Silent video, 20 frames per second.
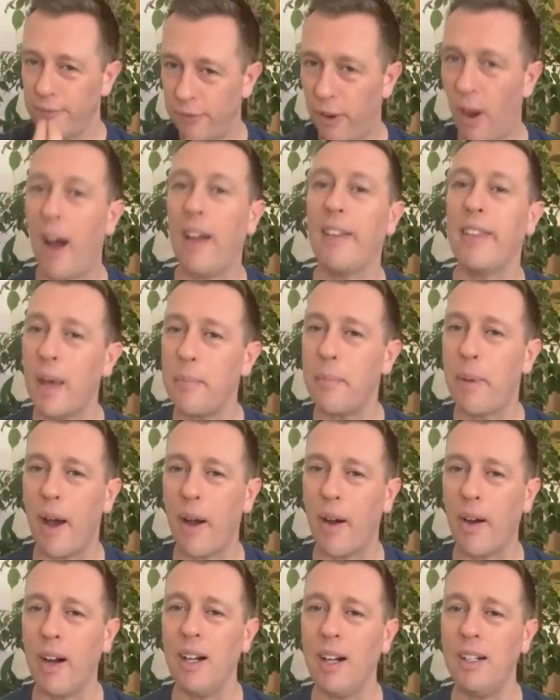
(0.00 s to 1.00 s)
find that
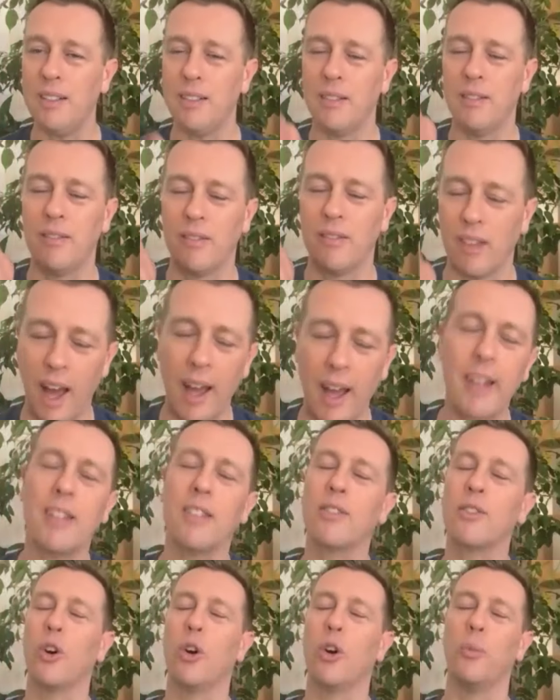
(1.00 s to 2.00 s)
power, like
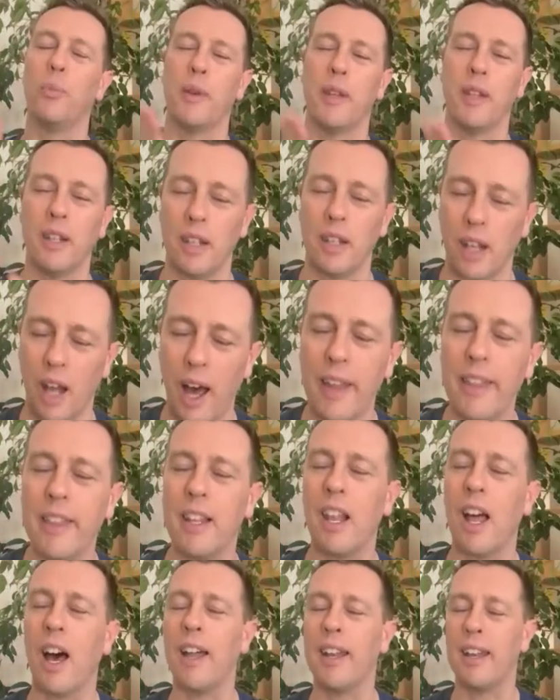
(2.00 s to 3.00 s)
the scorpion, like
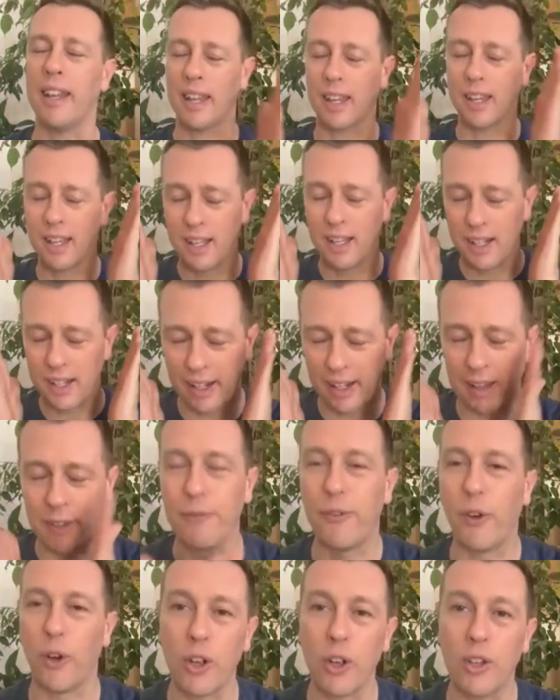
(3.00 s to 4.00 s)
the lightning.
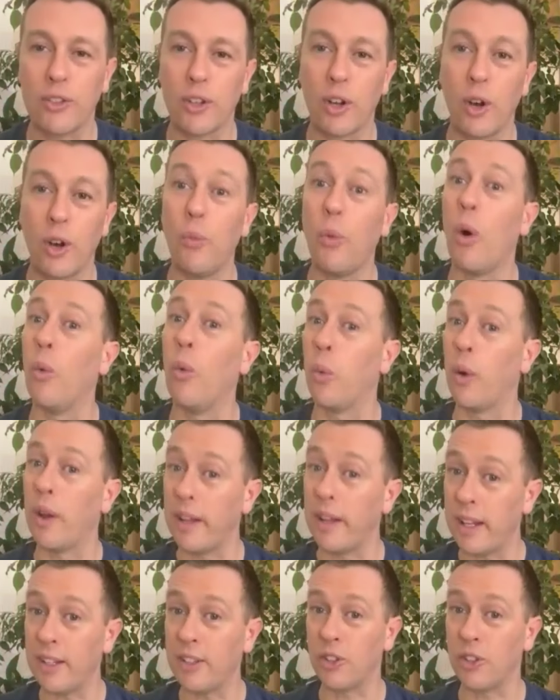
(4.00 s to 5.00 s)
Let's focus on what we
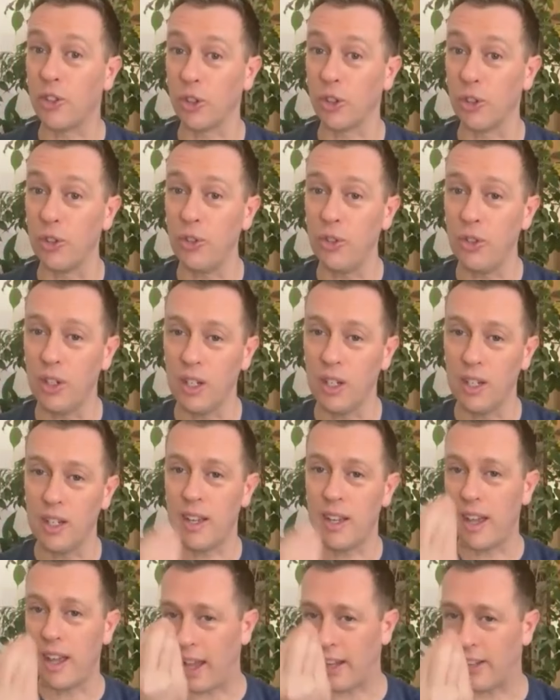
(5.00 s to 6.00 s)
need to do
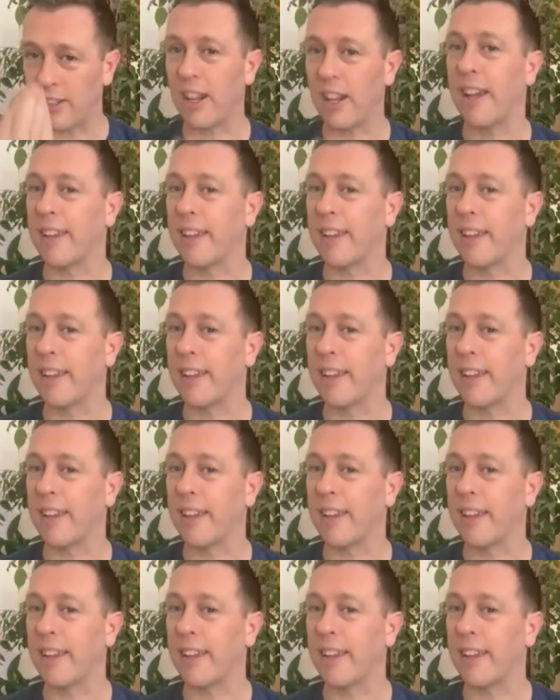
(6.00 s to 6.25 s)
and